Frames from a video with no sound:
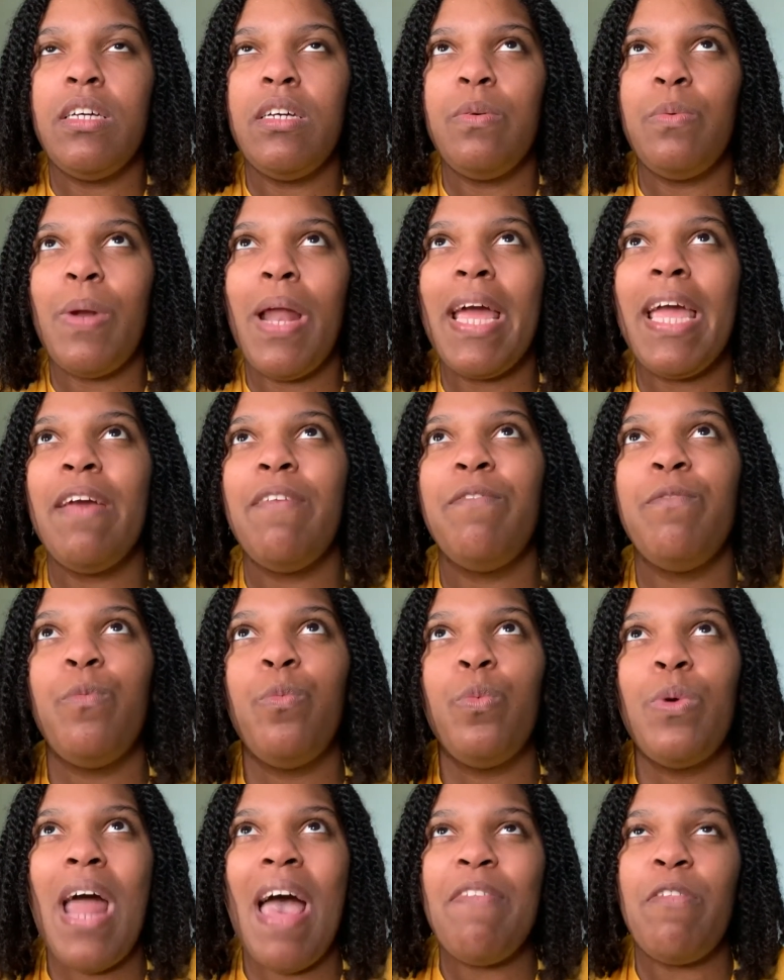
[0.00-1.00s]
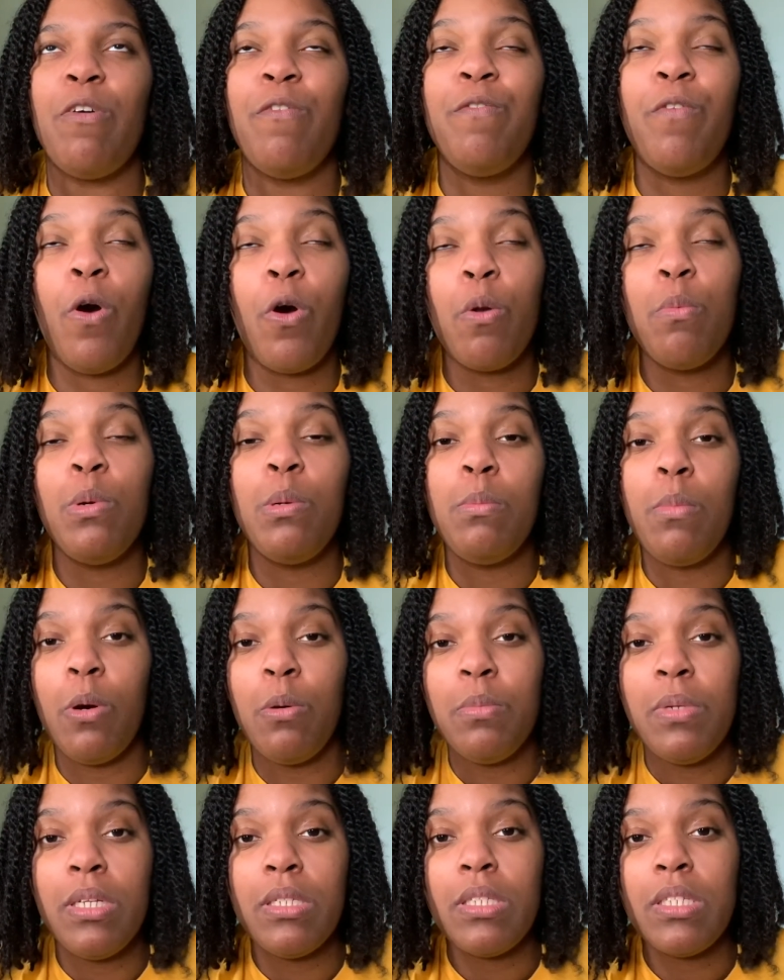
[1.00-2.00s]
when I have those vulnerable
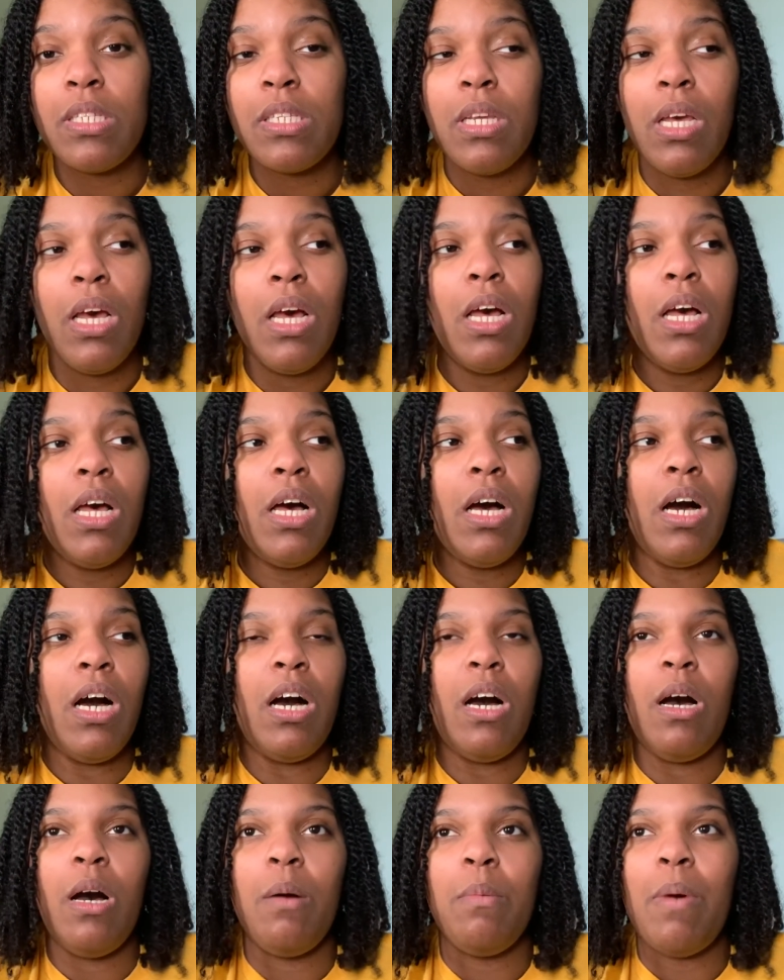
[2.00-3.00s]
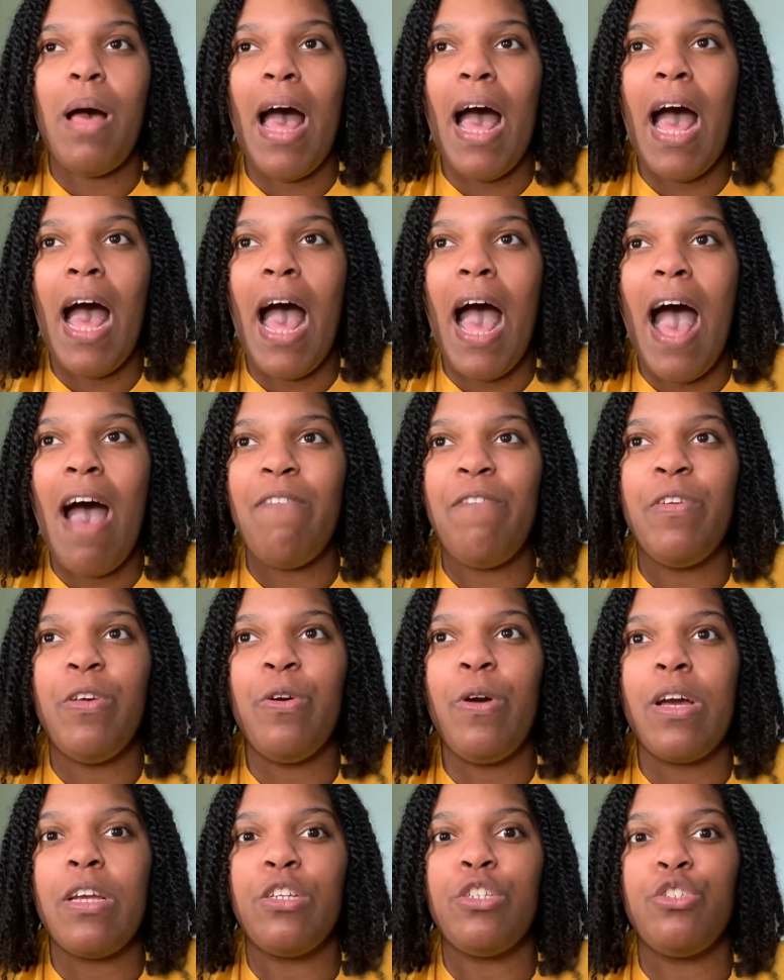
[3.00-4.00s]
moments, I
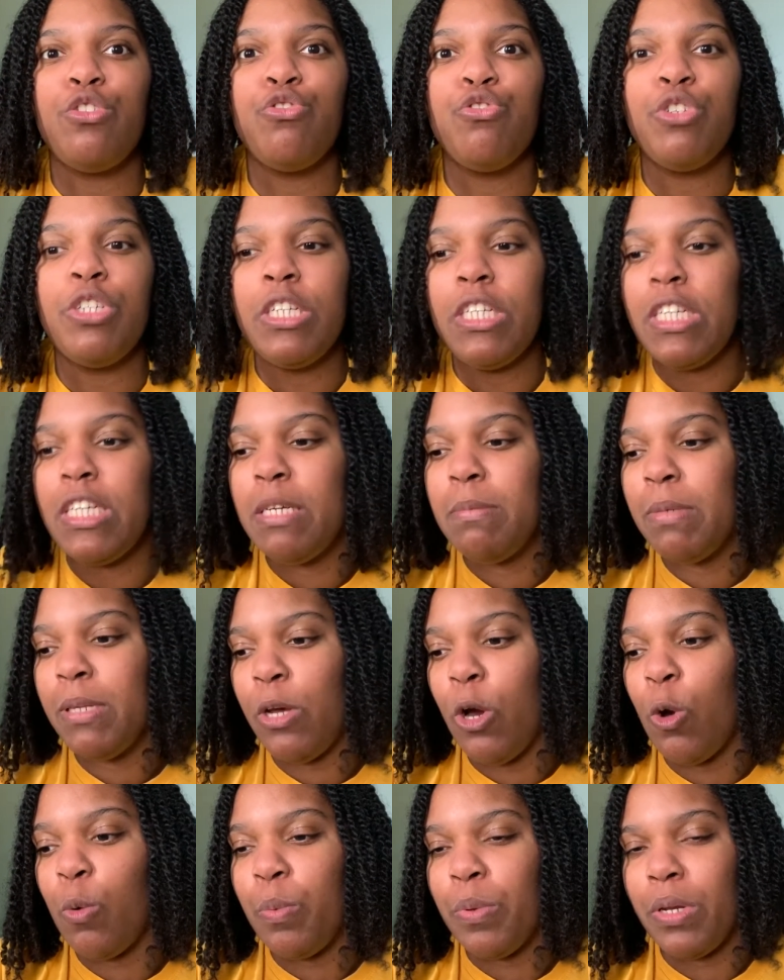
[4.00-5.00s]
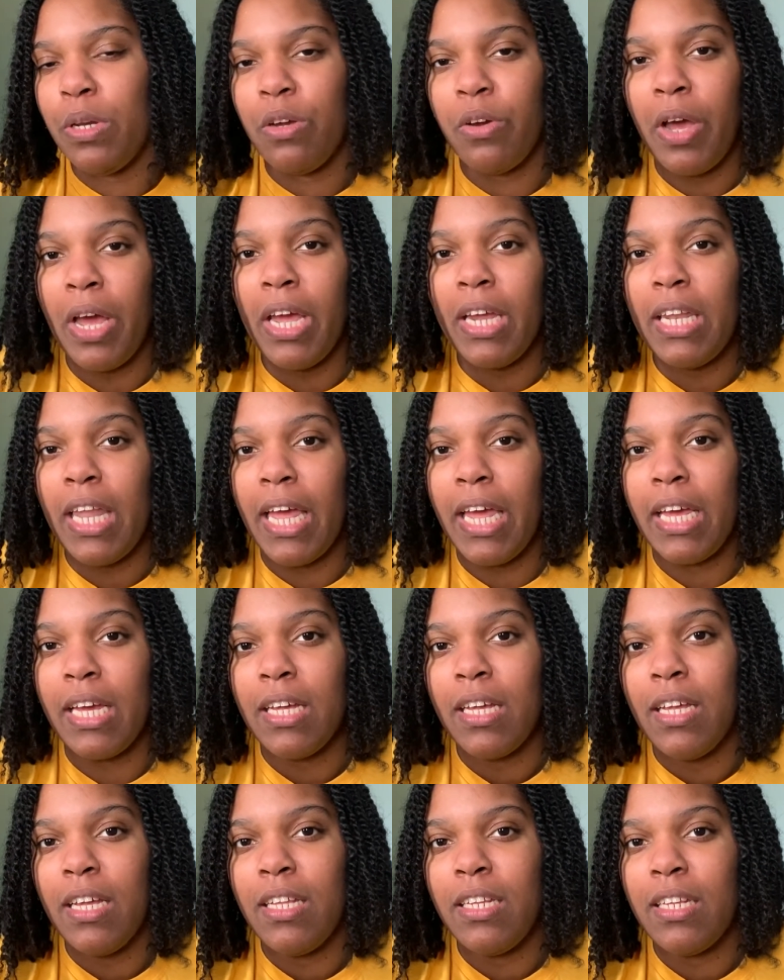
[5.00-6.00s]
feel extremely open, okay?
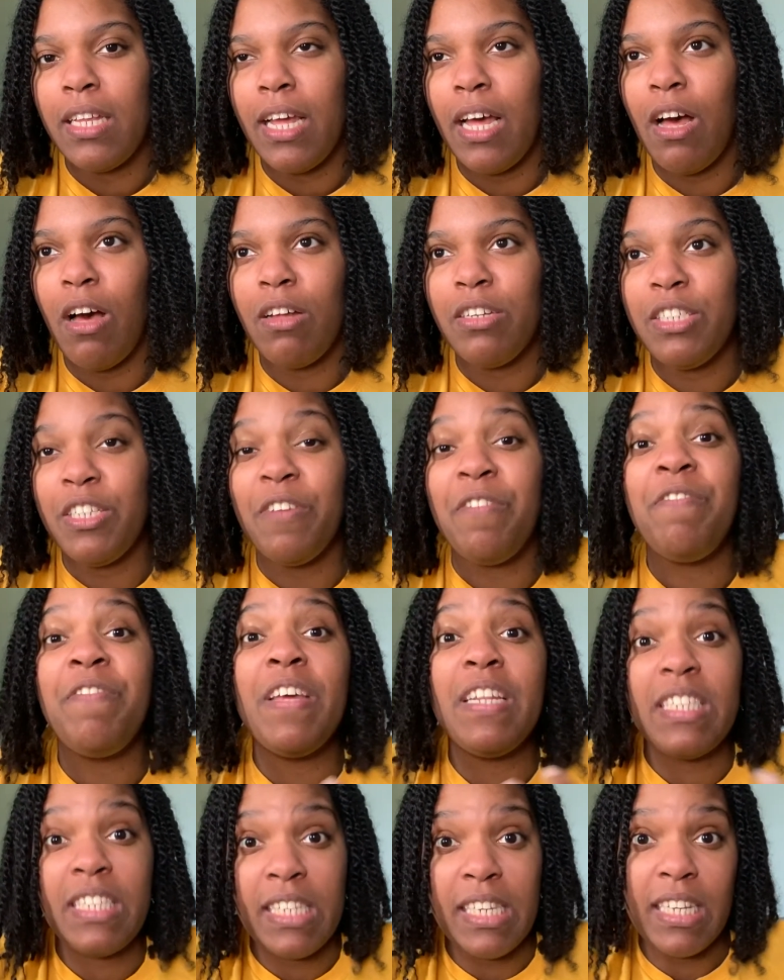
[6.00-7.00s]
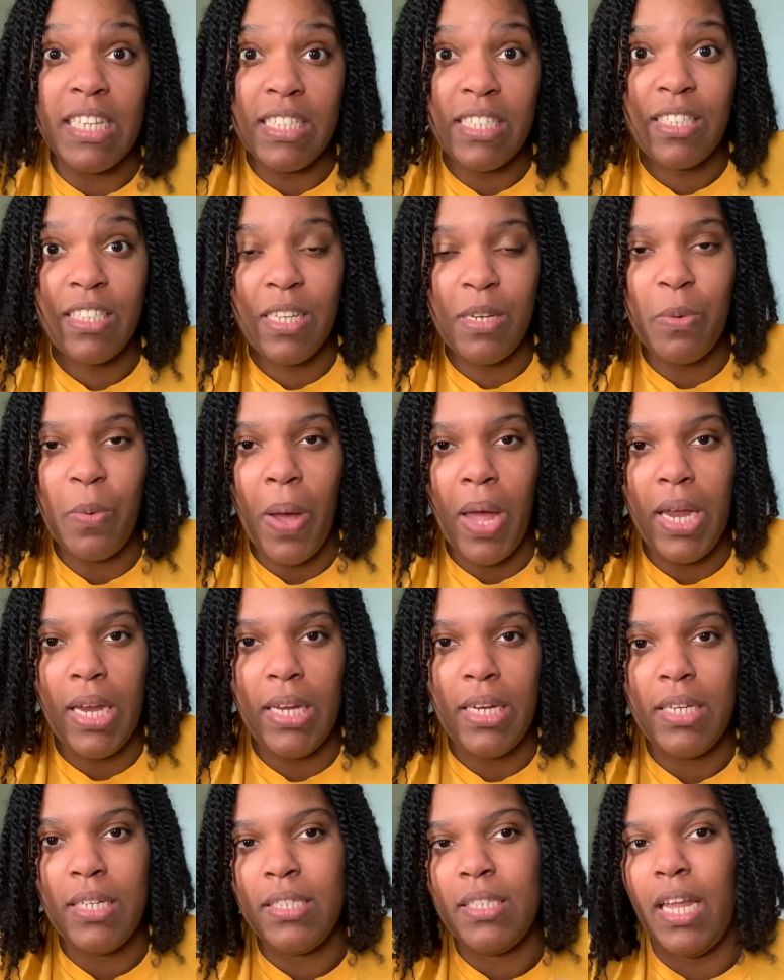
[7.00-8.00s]
Like, defenseless in a
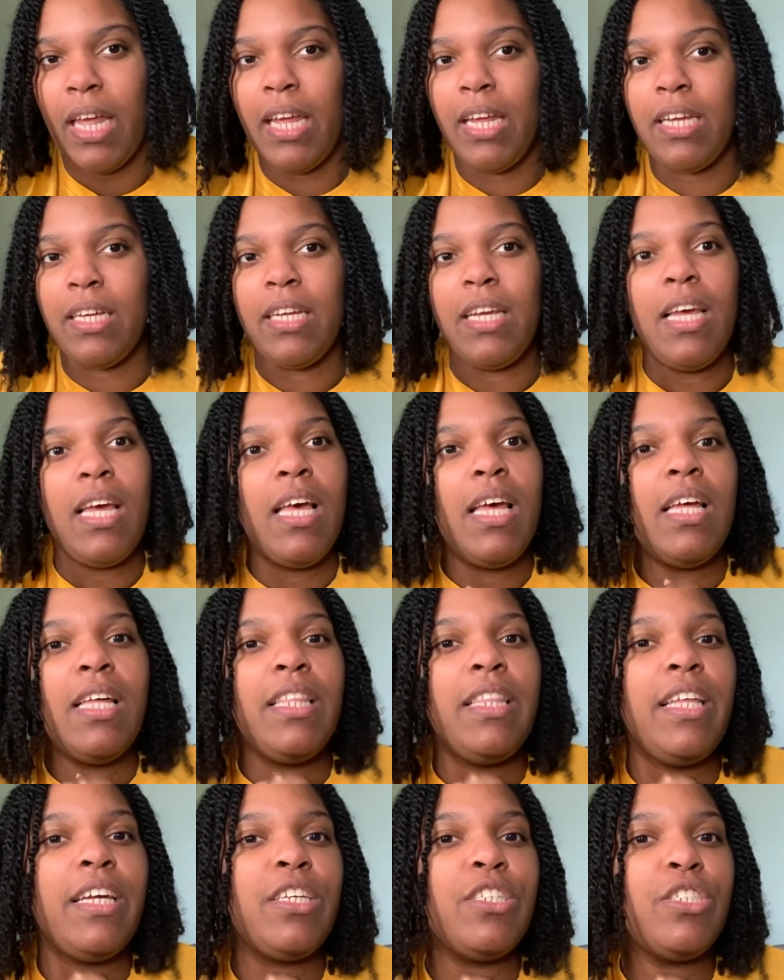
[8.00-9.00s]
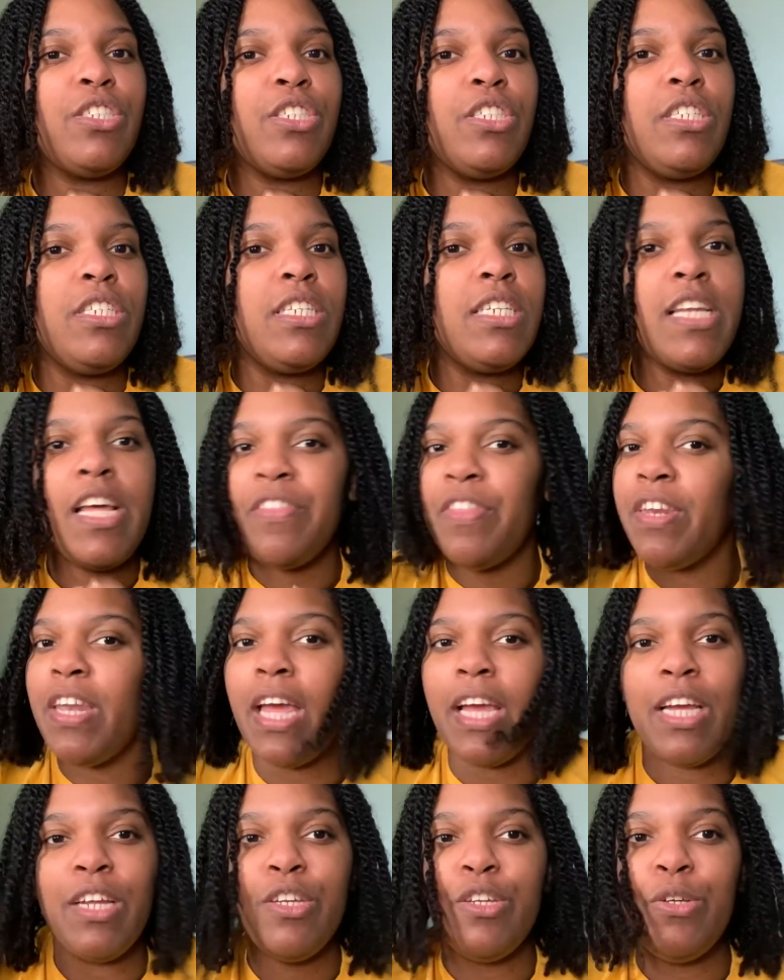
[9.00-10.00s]
way. Like, there's nothing
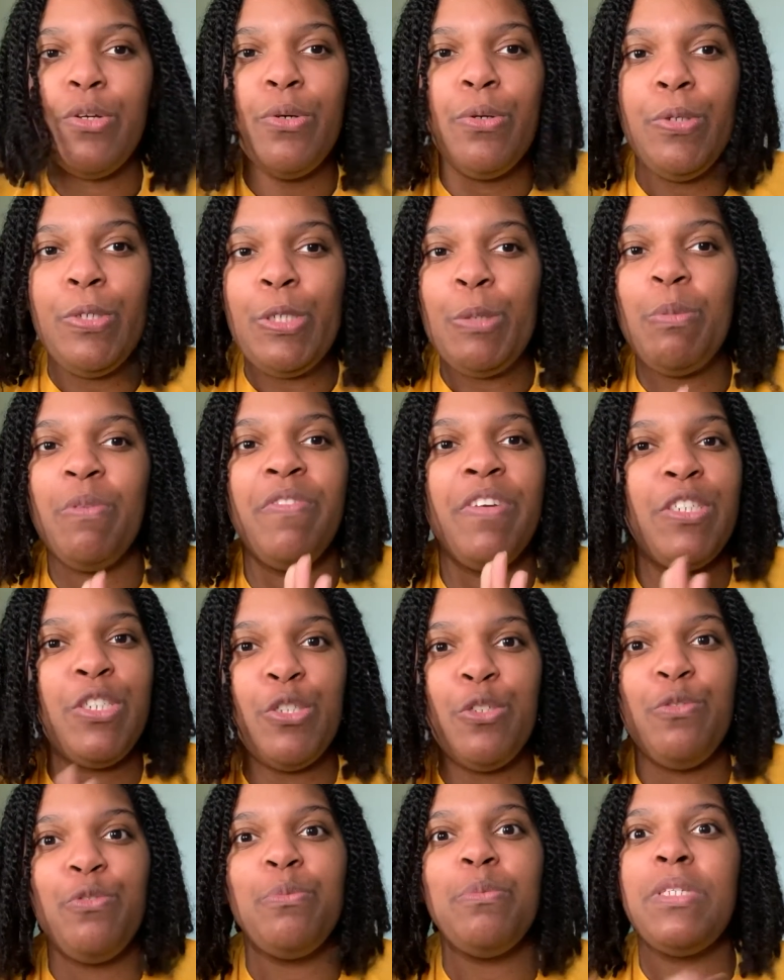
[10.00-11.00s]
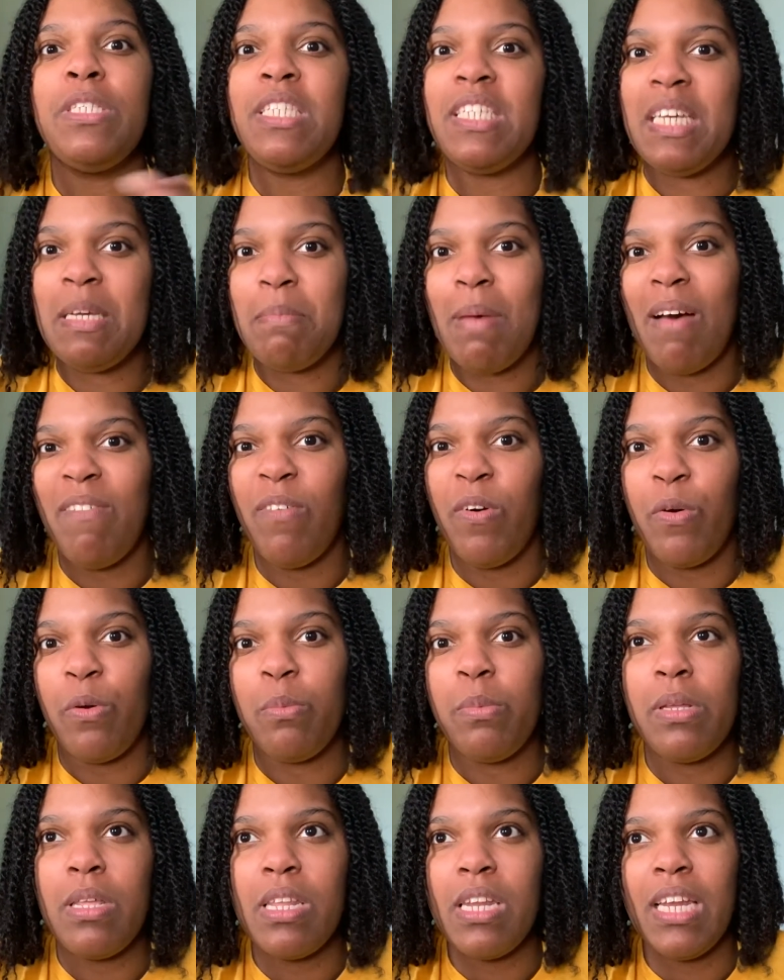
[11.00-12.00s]
I can do to prevent you from seeing my
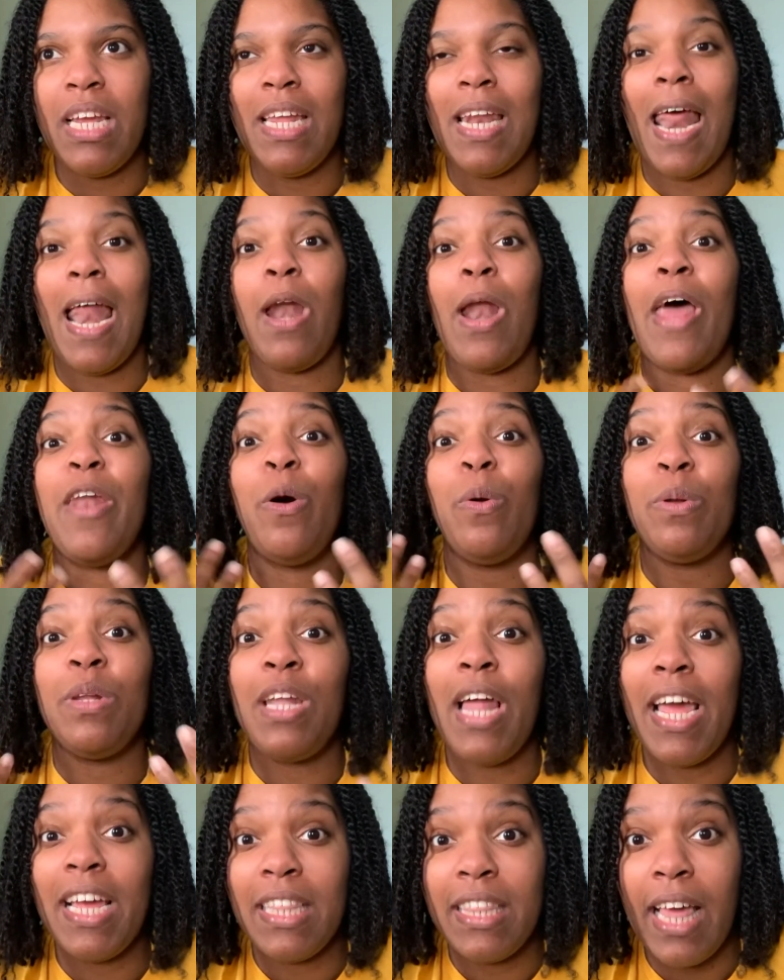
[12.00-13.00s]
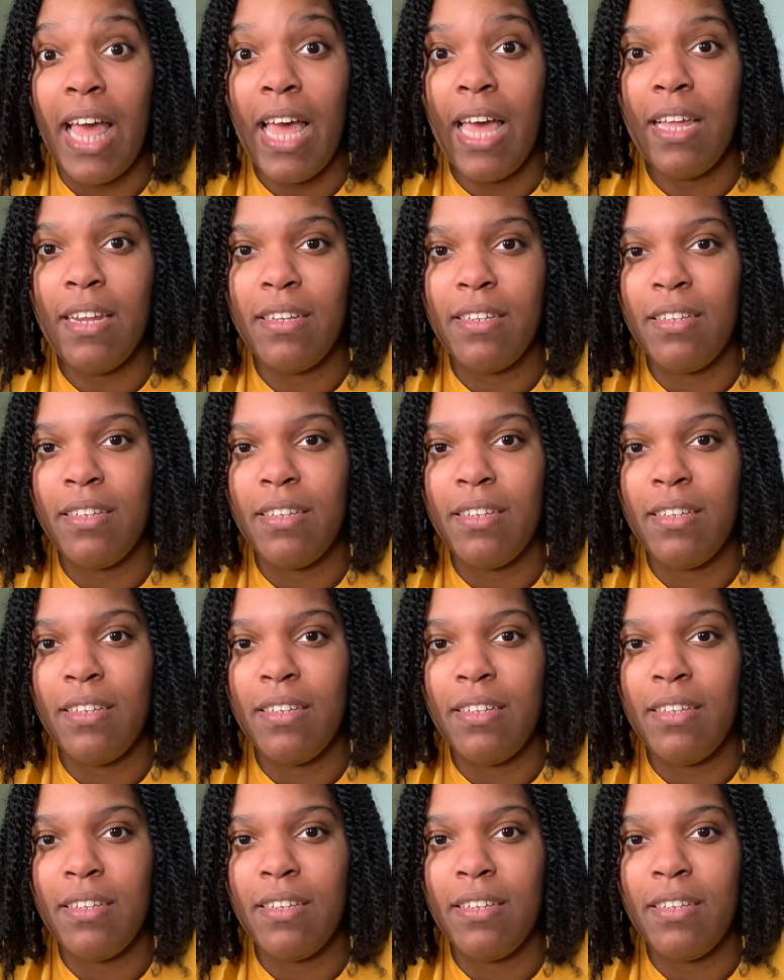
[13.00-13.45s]
vulnerability, and I don't like that.